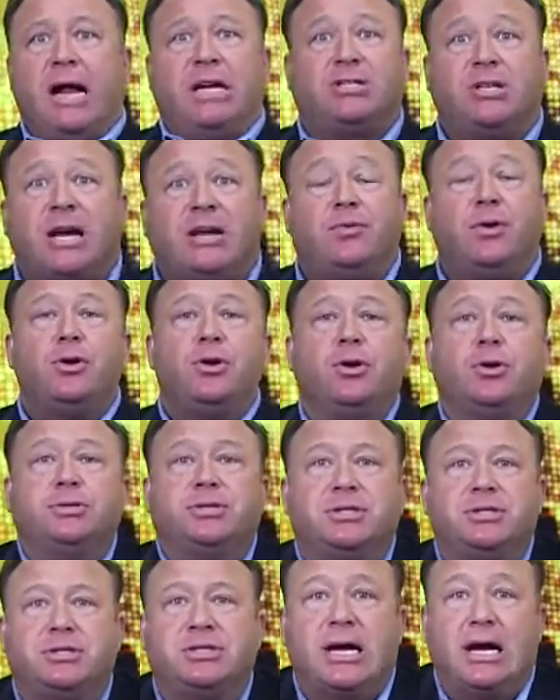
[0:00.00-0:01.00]
It's like the
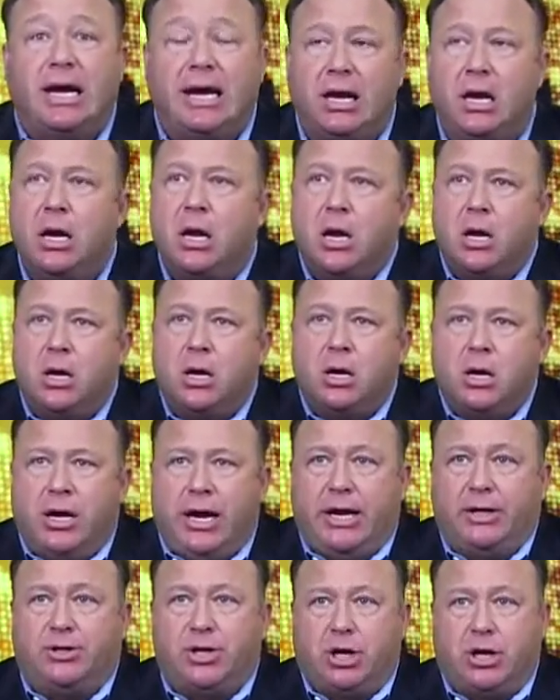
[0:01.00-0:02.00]
news is saying
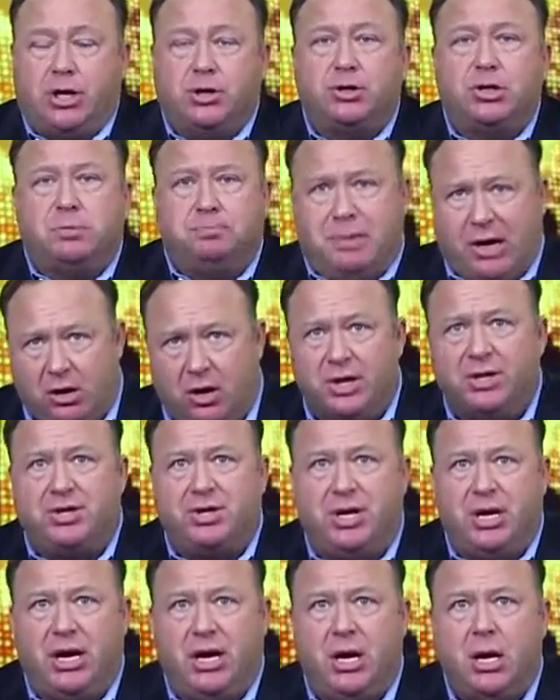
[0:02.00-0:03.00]
it's a
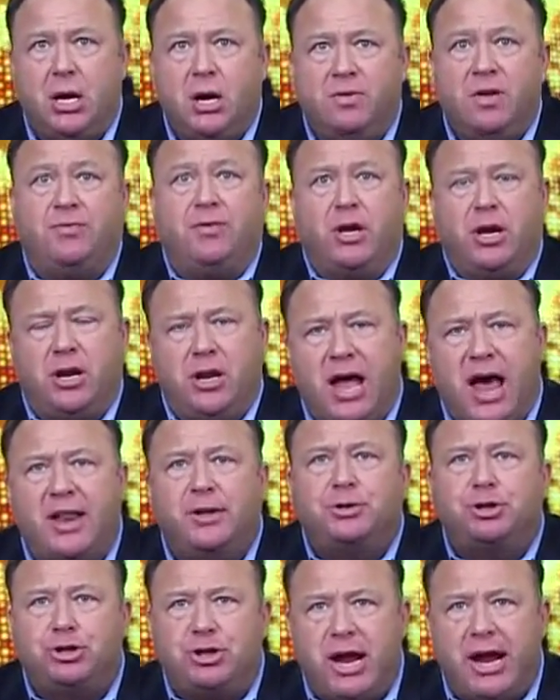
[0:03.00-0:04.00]
conspiracy that the
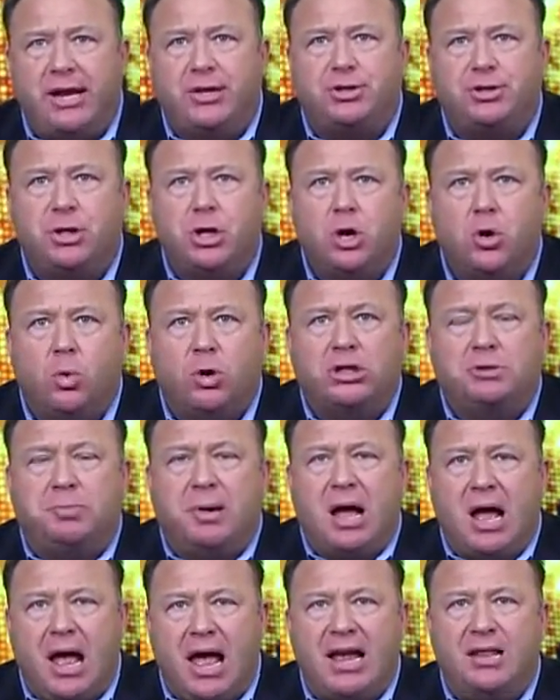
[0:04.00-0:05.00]
United States was
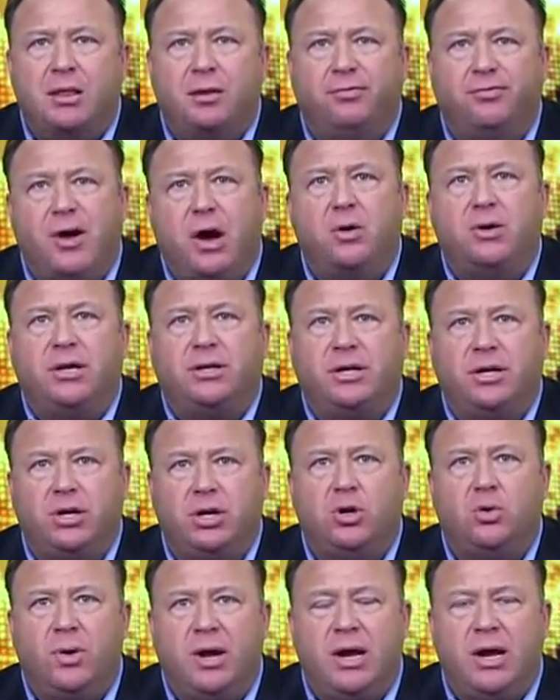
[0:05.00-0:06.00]
behind the vote at the
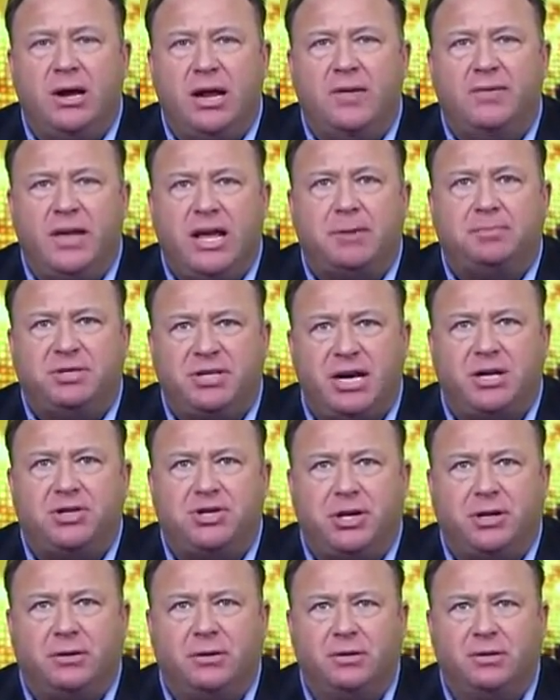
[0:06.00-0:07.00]
UN and the
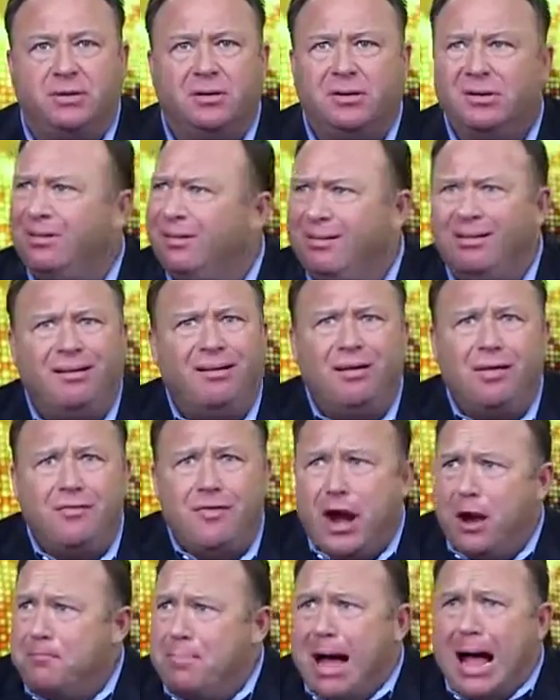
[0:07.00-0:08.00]
abstention.
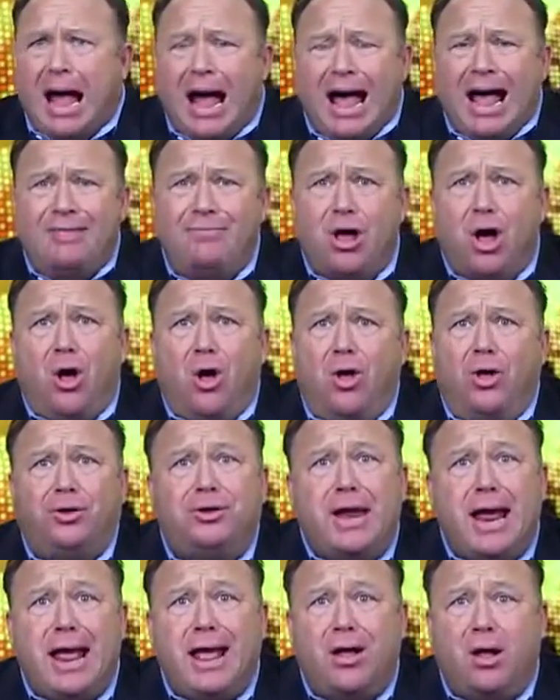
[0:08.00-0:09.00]
They're behind the
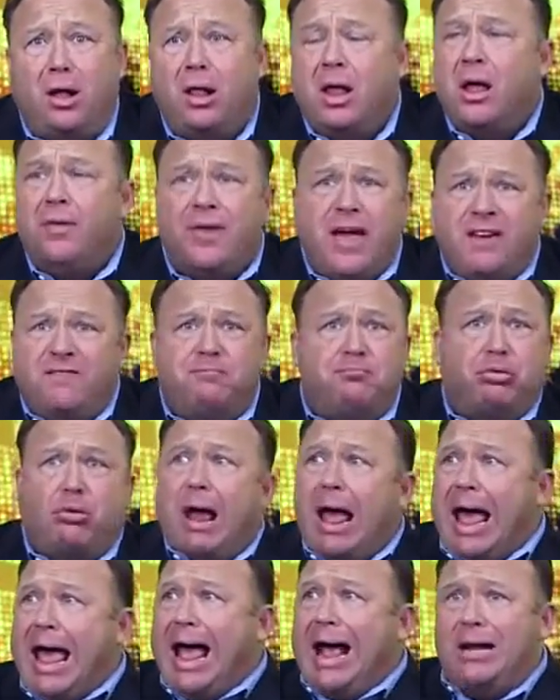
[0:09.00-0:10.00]
whole deal. They've
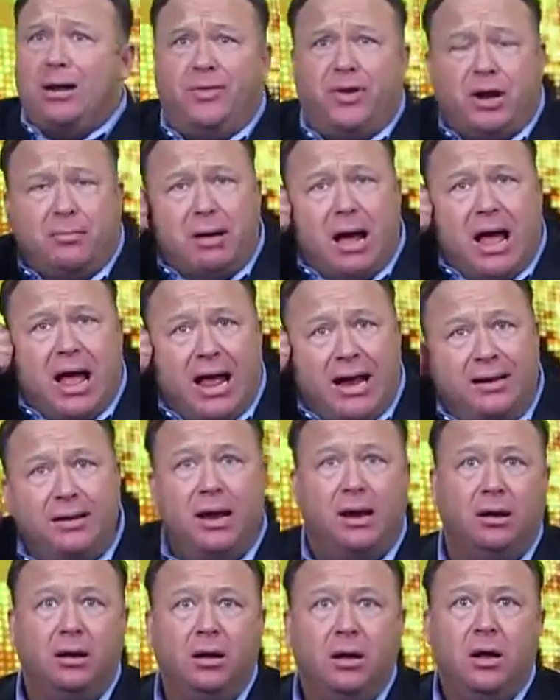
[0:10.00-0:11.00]
bragged they're
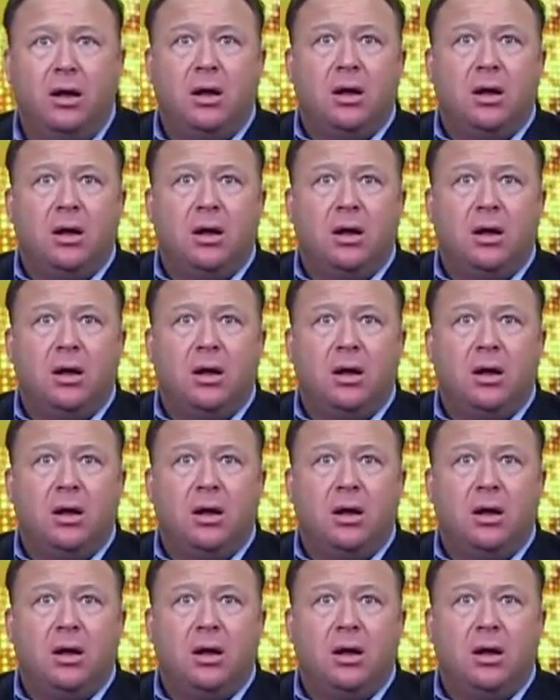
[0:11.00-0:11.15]
behind it.